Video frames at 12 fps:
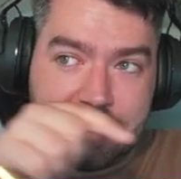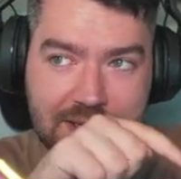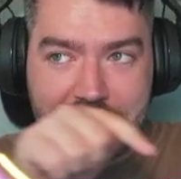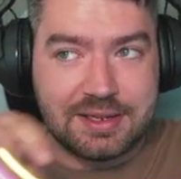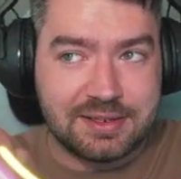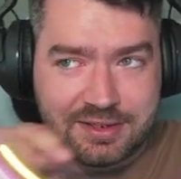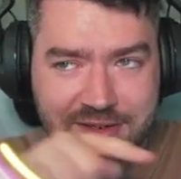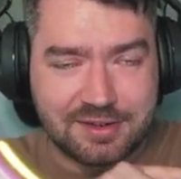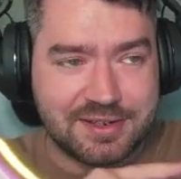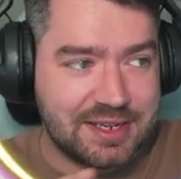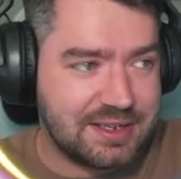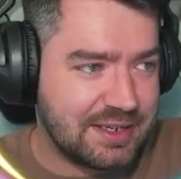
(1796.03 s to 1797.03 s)
into
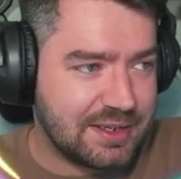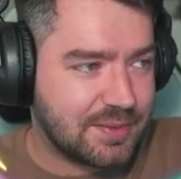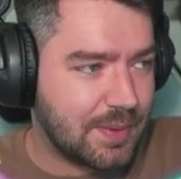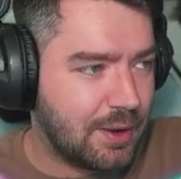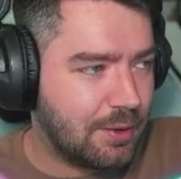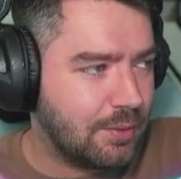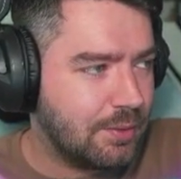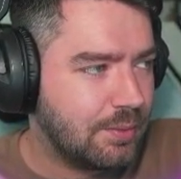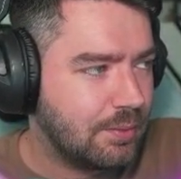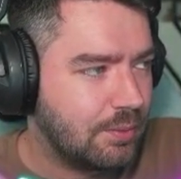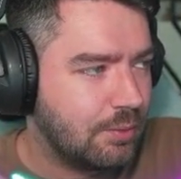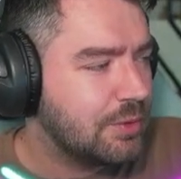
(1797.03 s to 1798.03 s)
city as well.
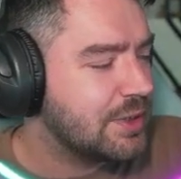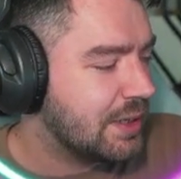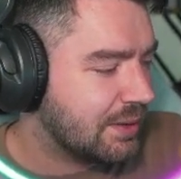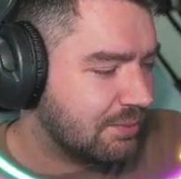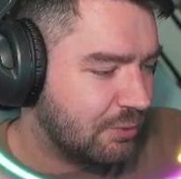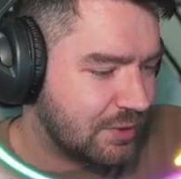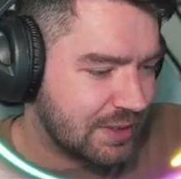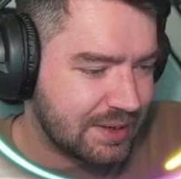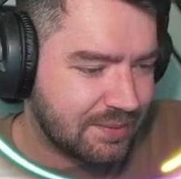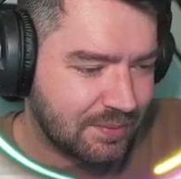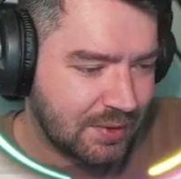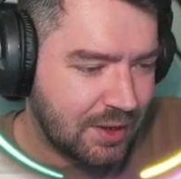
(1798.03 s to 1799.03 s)
We'll see. We'll see.
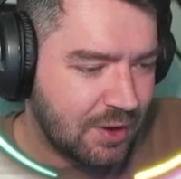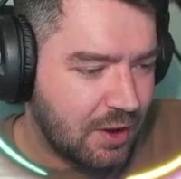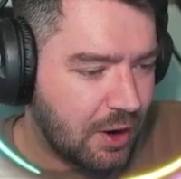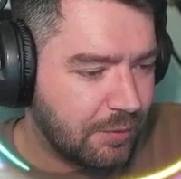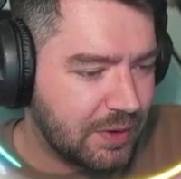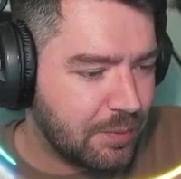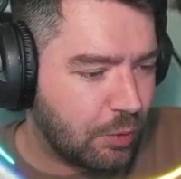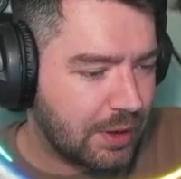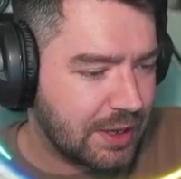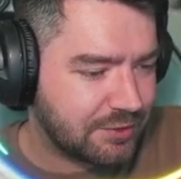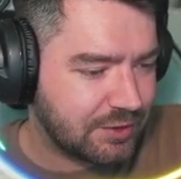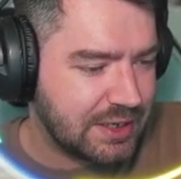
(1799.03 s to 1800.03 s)
Hopefully more
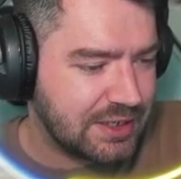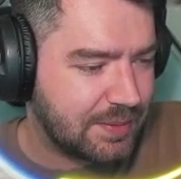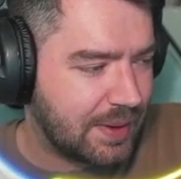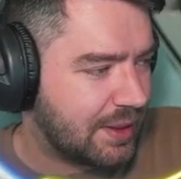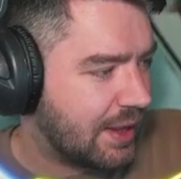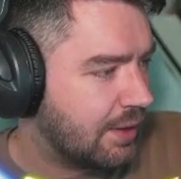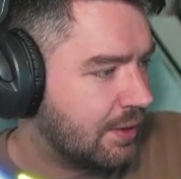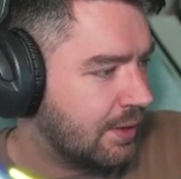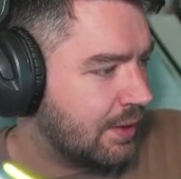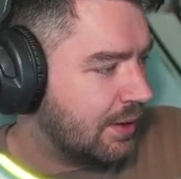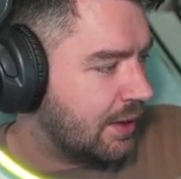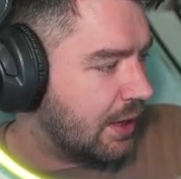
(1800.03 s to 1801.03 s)
gets released about that.
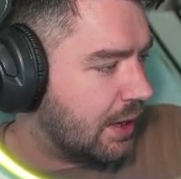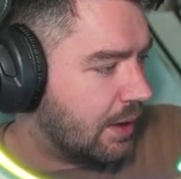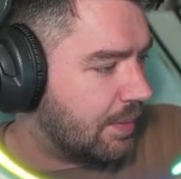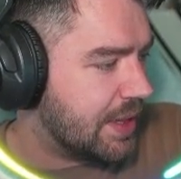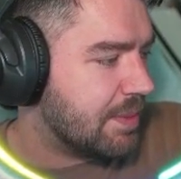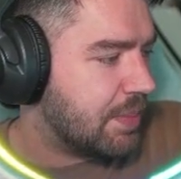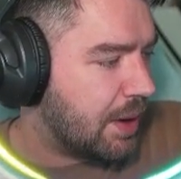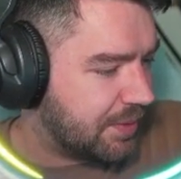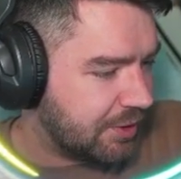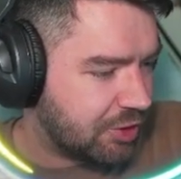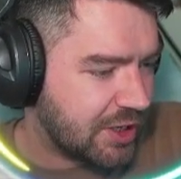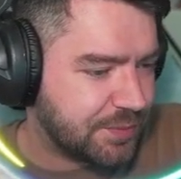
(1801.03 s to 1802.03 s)
And then public
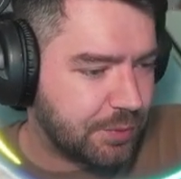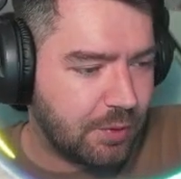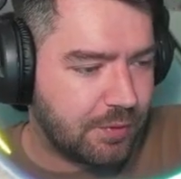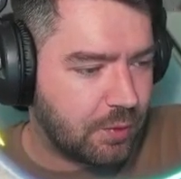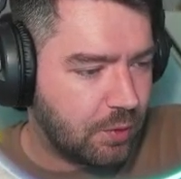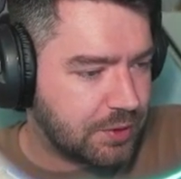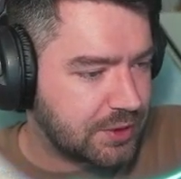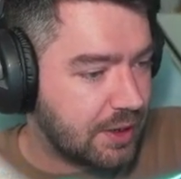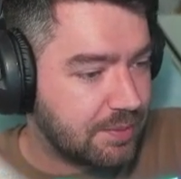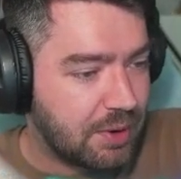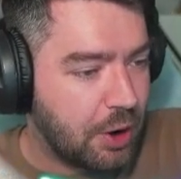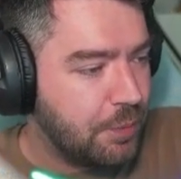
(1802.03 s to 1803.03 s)
transport, of course.
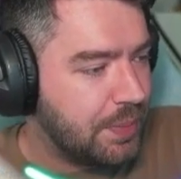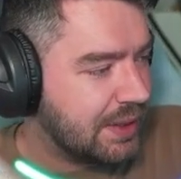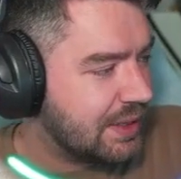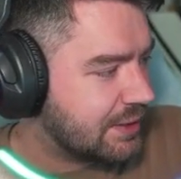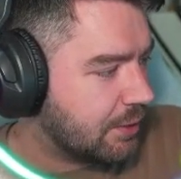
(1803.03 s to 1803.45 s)
I'm hoping there's no